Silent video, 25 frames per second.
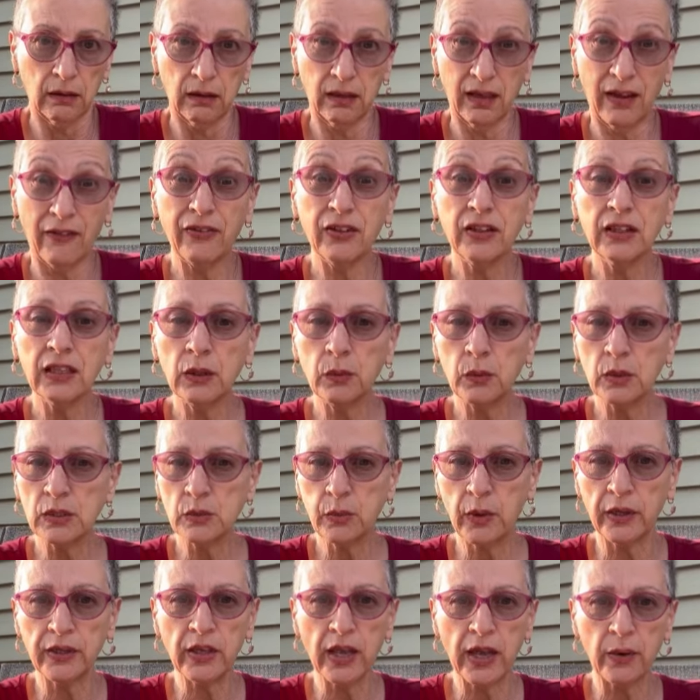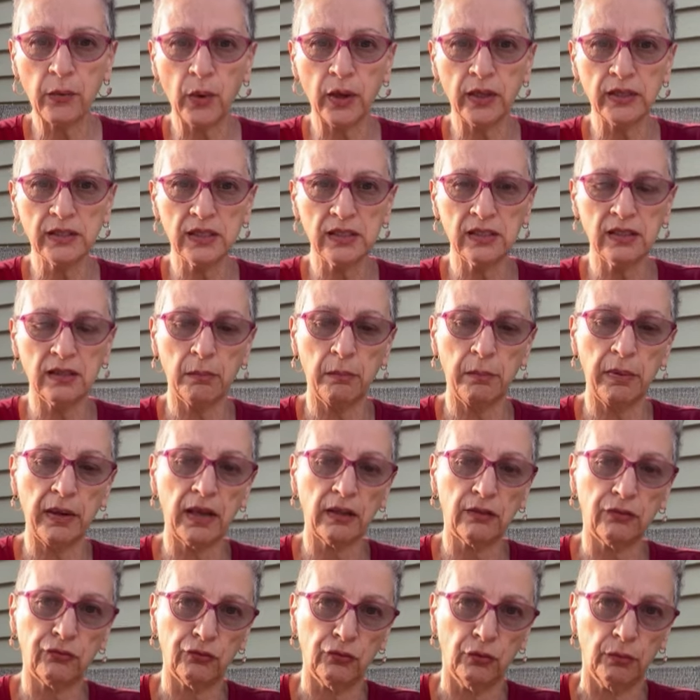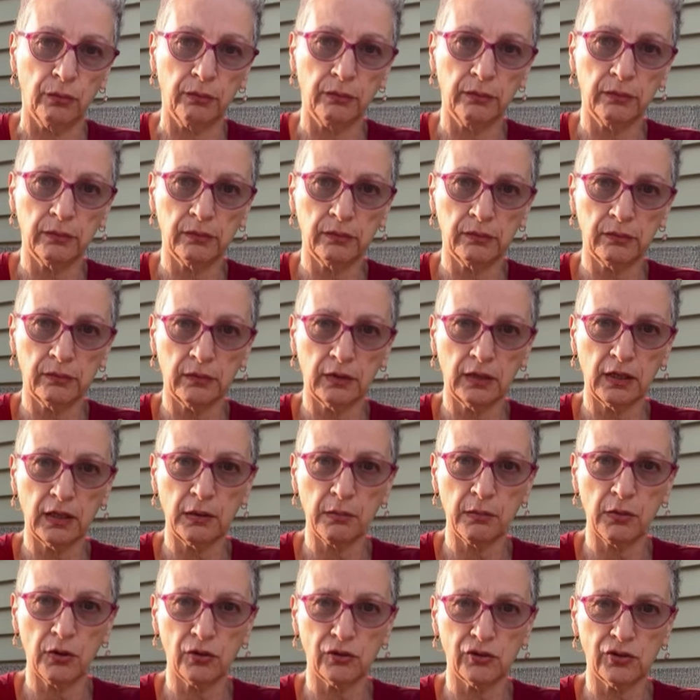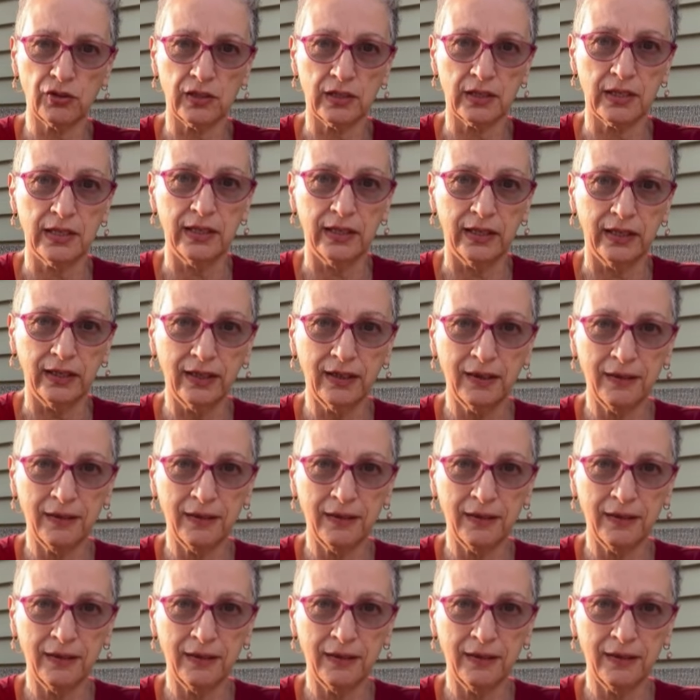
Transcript: Everything was when you went to the bathroom, the emergency.